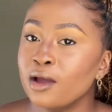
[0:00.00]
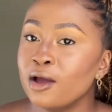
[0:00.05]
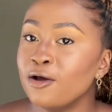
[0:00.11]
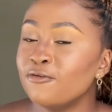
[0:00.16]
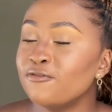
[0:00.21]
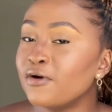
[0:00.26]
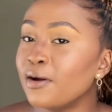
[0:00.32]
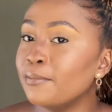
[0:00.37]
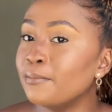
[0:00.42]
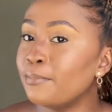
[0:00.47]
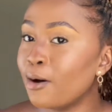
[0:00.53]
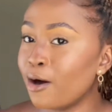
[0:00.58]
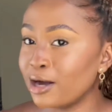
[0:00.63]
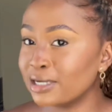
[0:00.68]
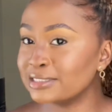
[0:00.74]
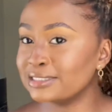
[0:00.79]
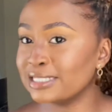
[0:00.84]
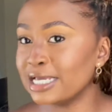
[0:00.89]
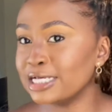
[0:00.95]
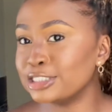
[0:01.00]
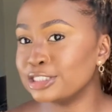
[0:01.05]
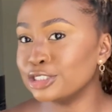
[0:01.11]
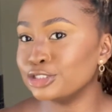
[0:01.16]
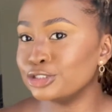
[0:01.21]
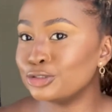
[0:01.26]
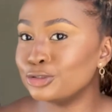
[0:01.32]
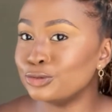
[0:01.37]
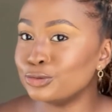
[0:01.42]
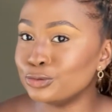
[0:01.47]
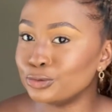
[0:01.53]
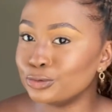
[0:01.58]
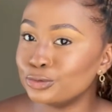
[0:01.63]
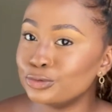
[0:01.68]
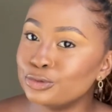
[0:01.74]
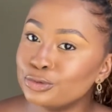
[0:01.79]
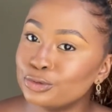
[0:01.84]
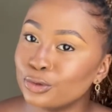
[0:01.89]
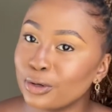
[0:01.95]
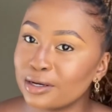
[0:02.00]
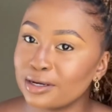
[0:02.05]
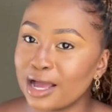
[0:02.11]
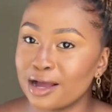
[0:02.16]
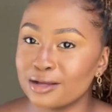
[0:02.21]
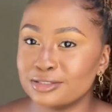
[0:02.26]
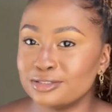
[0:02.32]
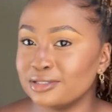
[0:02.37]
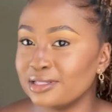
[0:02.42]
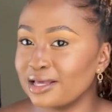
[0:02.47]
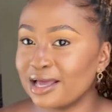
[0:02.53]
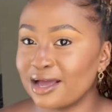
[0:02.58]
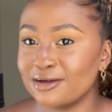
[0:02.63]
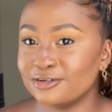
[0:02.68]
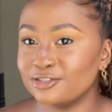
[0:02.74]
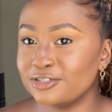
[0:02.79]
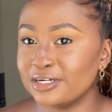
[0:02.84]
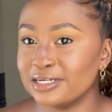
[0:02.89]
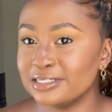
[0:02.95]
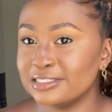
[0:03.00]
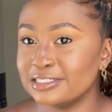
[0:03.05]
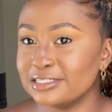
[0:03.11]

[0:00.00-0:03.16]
Park Station to the Gautrain